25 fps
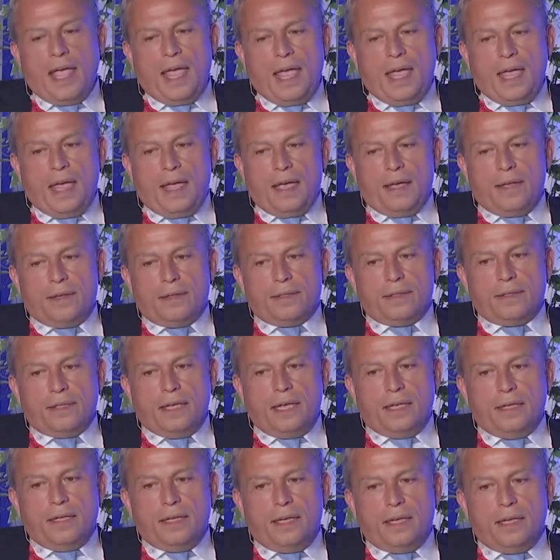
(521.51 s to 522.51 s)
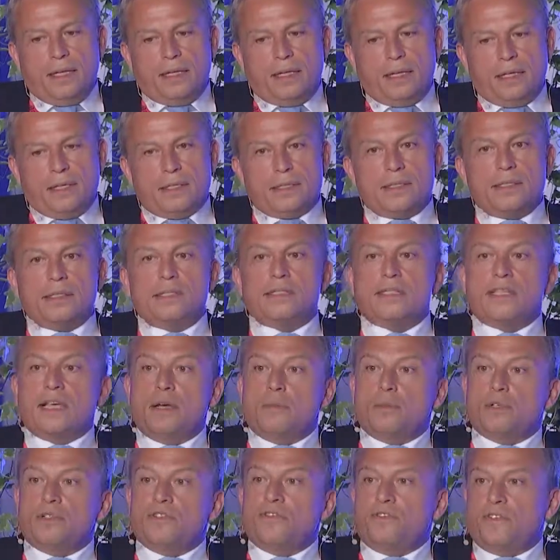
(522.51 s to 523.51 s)
And then it is the
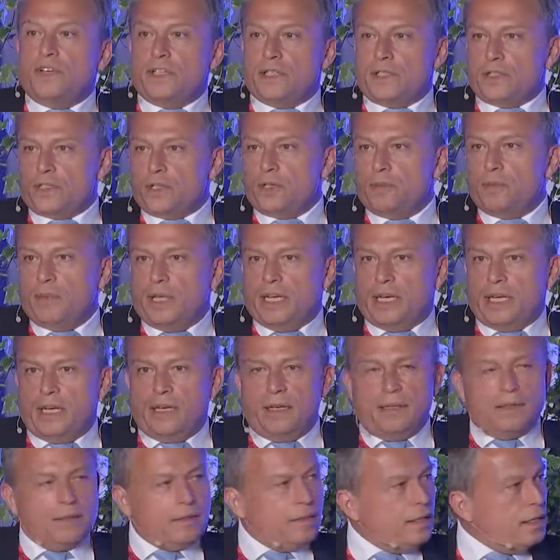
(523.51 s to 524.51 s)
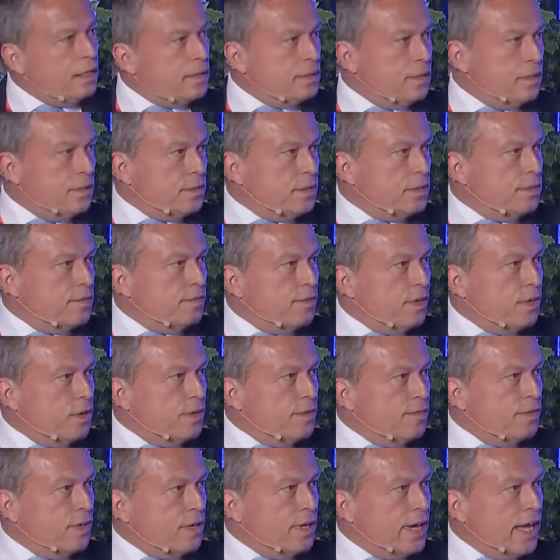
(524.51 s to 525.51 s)
Cyber Defense Committee that's also
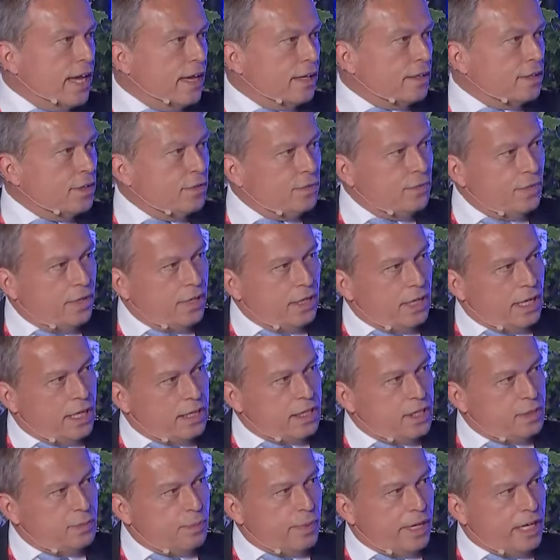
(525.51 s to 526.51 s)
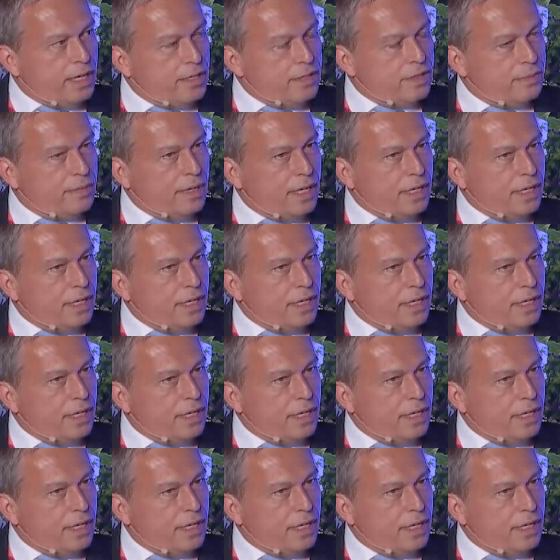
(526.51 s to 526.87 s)
very, very active in that space,